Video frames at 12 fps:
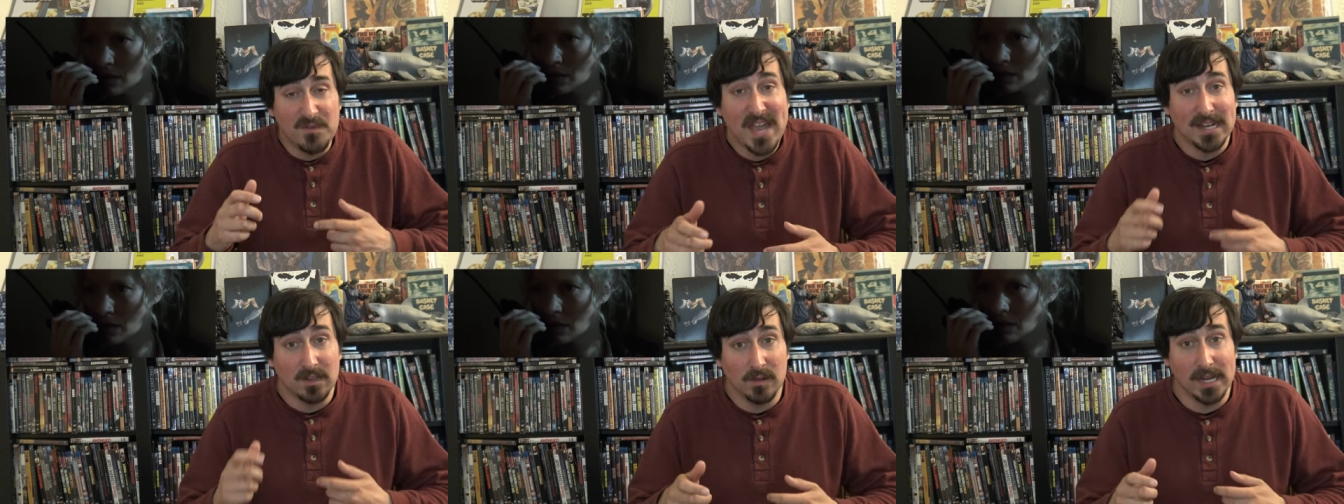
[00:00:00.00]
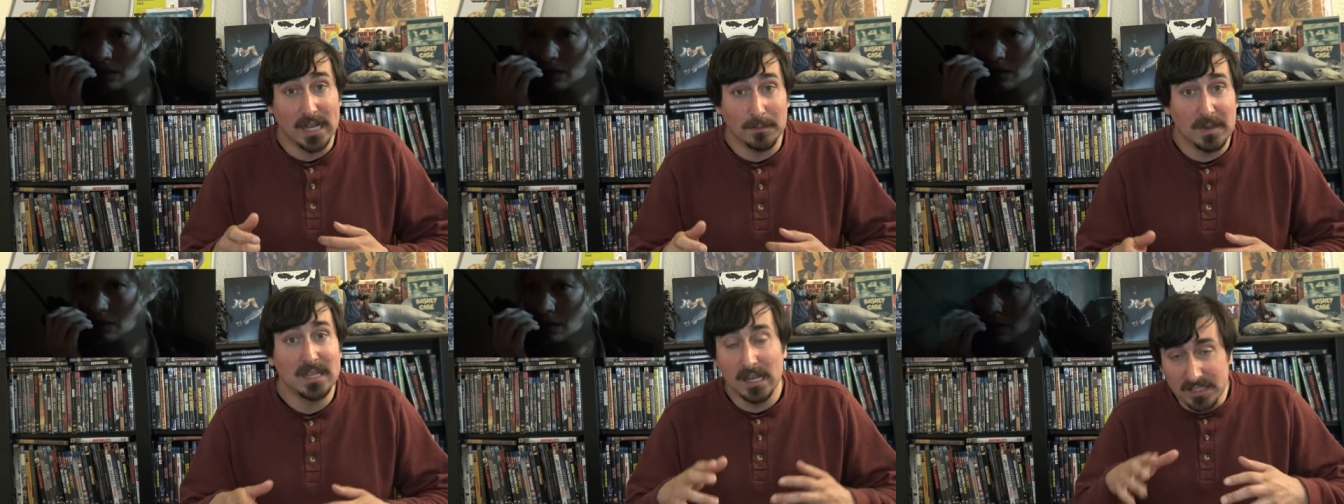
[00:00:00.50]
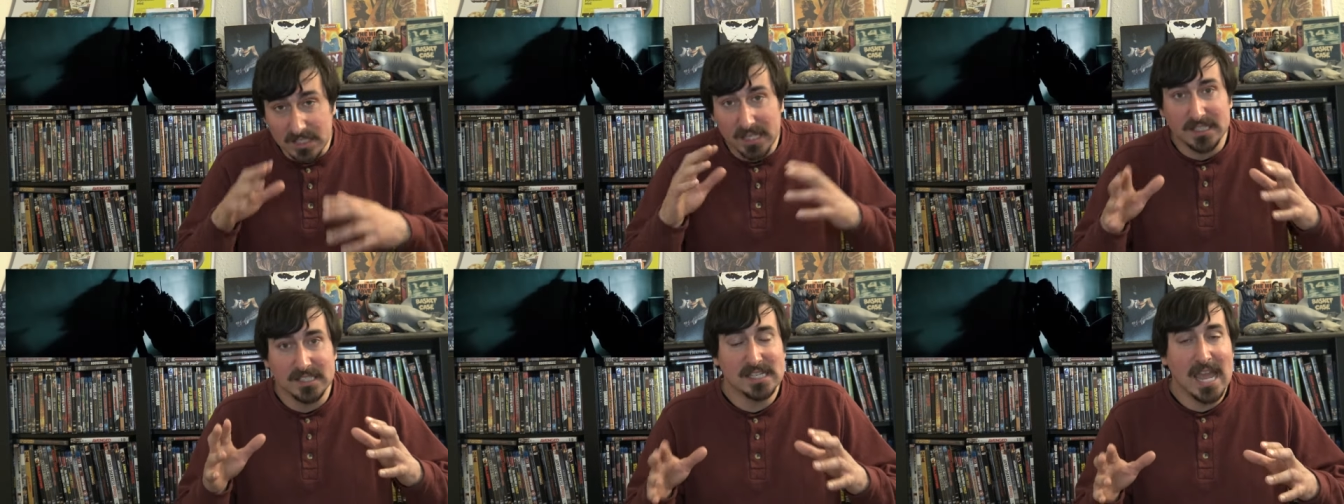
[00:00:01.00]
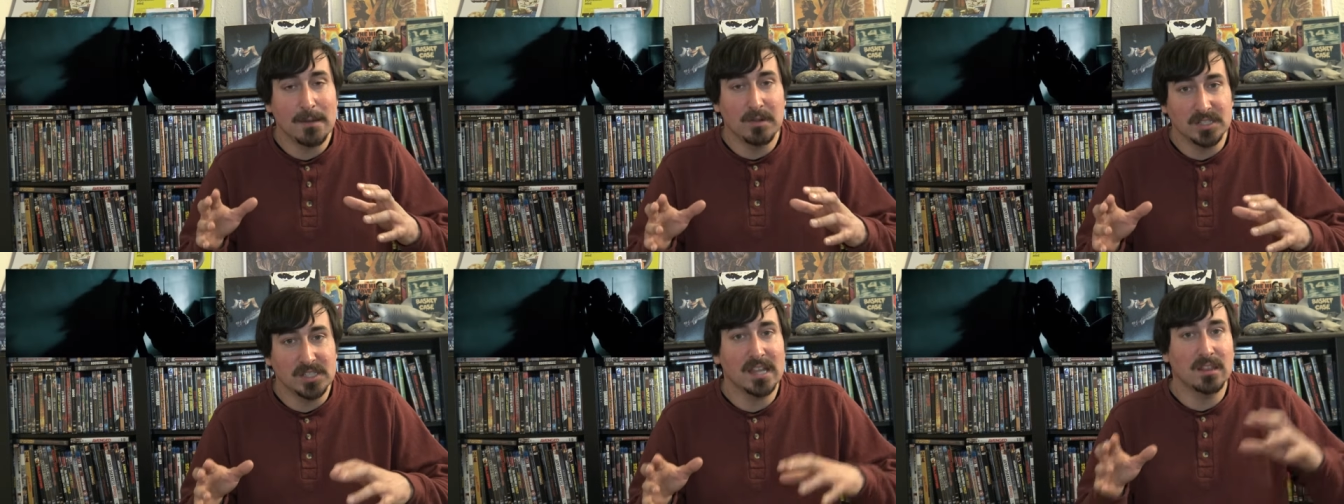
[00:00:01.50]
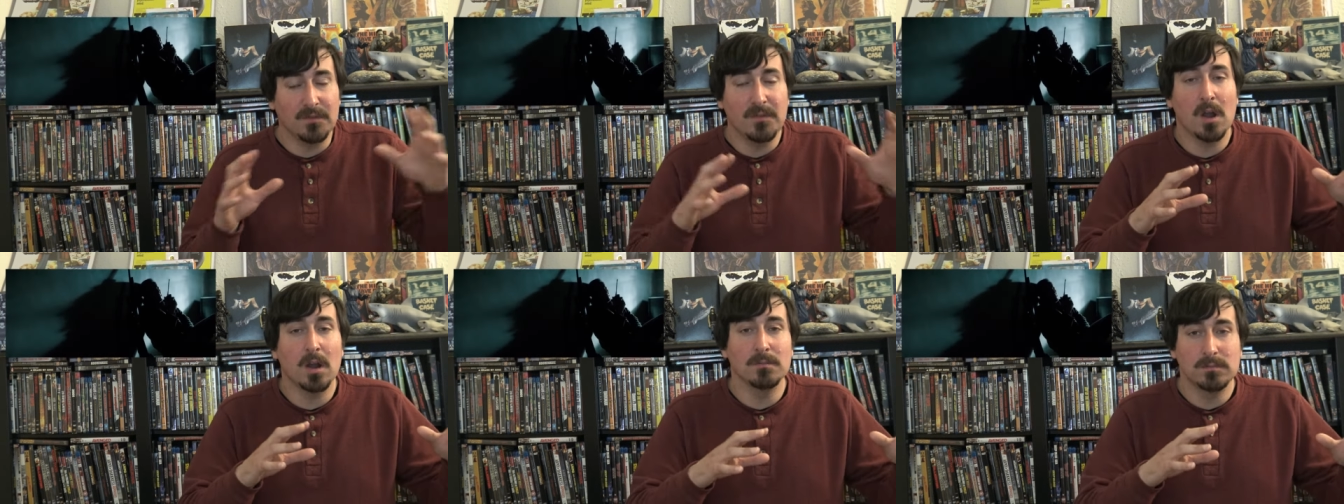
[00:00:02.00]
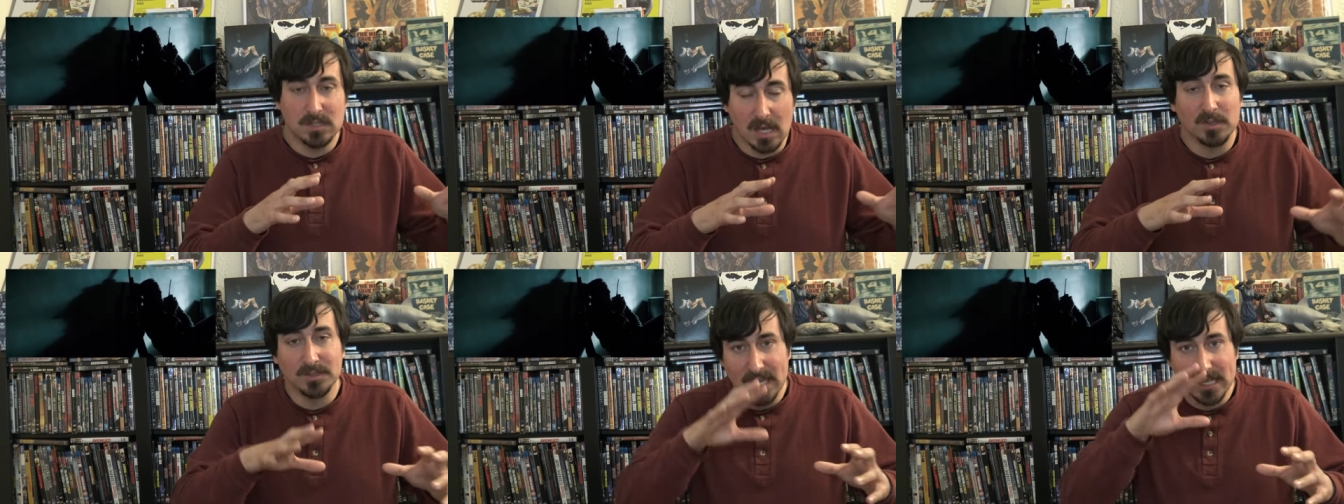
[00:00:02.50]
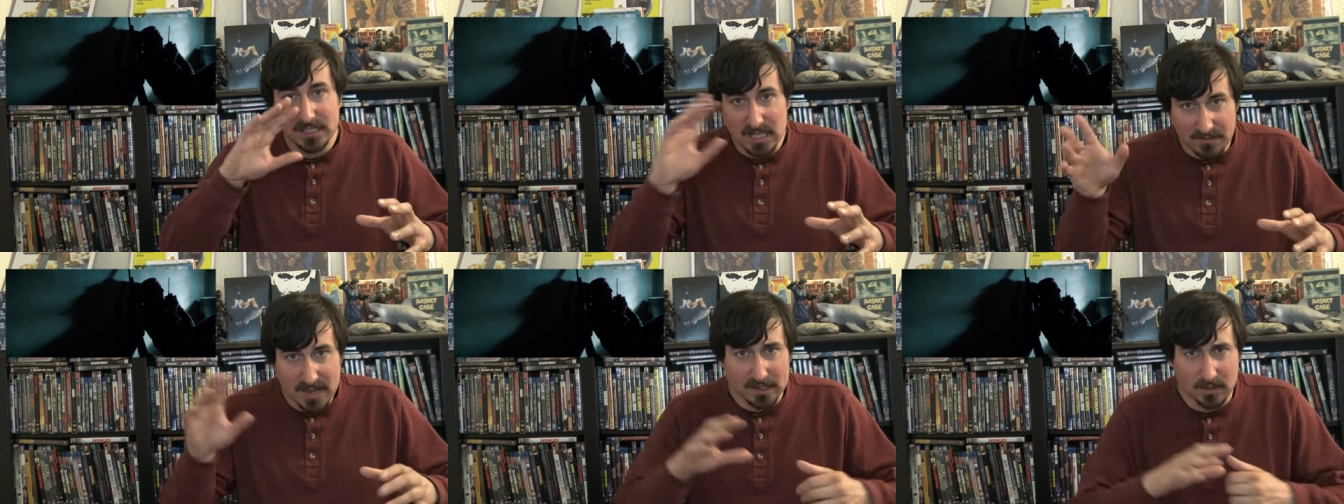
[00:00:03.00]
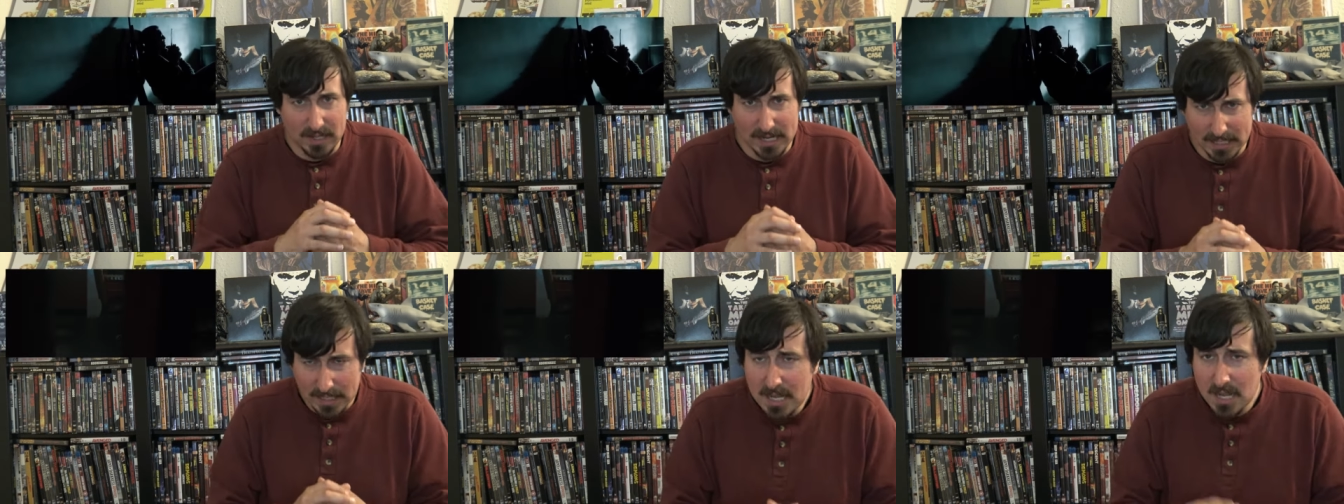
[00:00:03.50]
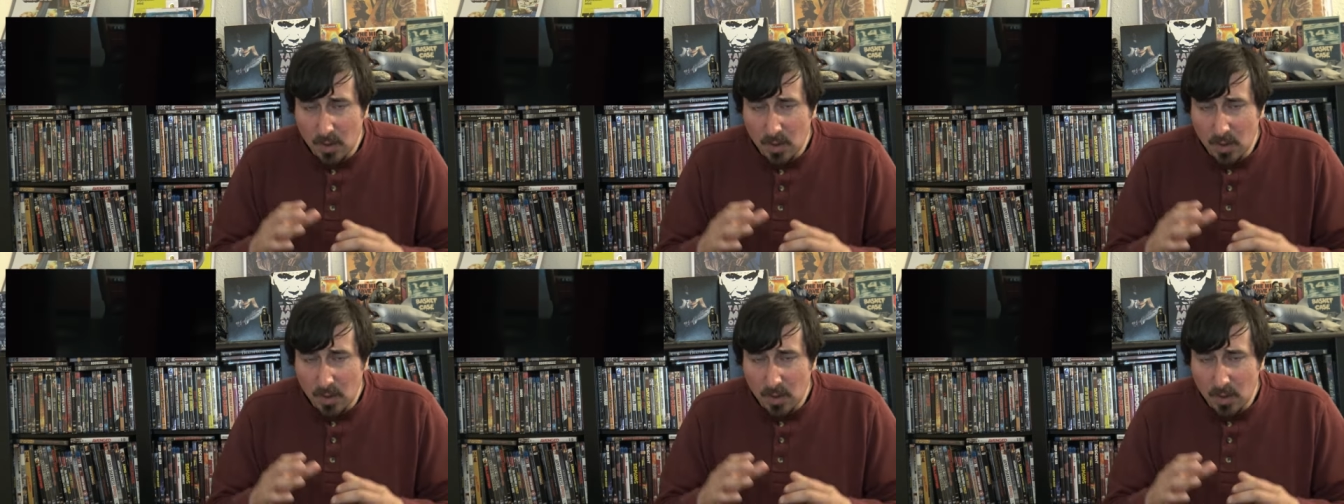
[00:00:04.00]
the vet clinic because it's established that the farm doubles as a vet clinic.